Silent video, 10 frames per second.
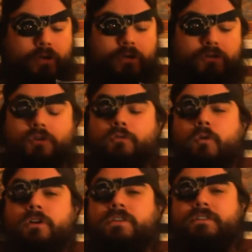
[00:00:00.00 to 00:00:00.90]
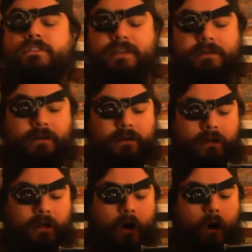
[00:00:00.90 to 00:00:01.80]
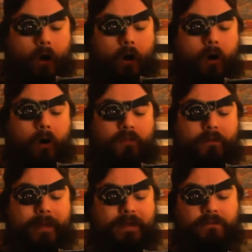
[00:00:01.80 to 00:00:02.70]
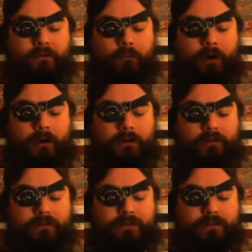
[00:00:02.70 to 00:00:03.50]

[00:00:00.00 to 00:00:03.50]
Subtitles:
Should one consider all the men in the world,